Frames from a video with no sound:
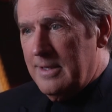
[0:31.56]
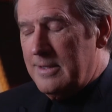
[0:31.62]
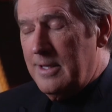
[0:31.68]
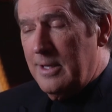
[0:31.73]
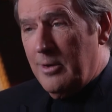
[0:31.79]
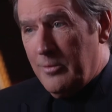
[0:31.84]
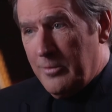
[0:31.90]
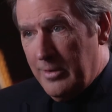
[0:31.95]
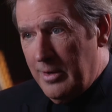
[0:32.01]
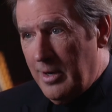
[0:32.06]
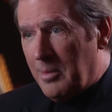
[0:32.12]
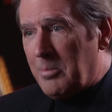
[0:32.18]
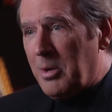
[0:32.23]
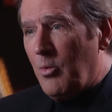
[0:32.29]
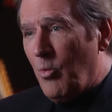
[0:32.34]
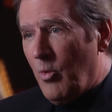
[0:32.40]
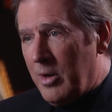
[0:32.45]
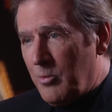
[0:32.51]
You know, the
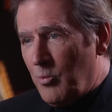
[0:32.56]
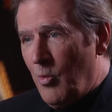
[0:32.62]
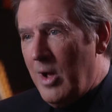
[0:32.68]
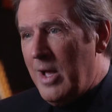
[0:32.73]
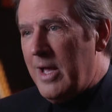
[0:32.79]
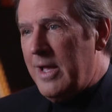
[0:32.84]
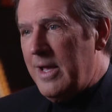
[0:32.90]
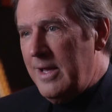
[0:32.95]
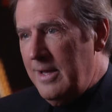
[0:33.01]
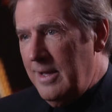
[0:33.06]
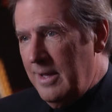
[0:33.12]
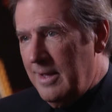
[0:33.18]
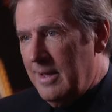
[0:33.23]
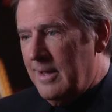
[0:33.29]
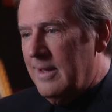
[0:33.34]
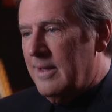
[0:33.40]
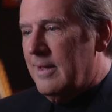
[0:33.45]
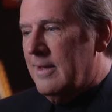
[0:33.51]
number one way
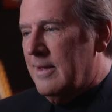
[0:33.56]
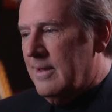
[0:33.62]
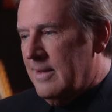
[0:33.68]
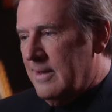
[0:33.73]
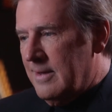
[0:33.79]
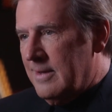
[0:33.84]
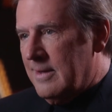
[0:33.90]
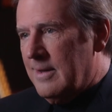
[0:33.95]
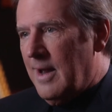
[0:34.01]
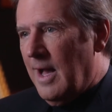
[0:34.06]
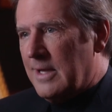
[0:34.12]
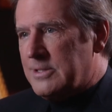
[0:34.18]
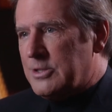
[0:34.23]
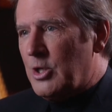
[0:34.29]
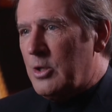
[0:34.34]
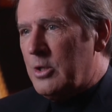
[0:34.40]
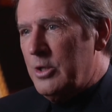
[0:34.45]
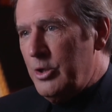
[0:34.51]
not
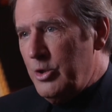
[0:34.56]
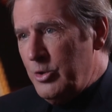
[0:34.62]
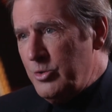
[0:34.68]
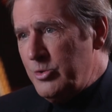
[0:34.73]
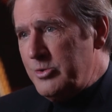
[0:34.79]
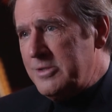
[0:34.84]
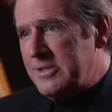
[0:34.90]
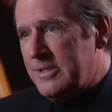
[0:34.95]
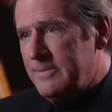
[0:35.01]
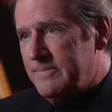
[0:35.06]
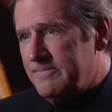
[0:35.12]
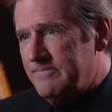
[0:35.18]
to lose,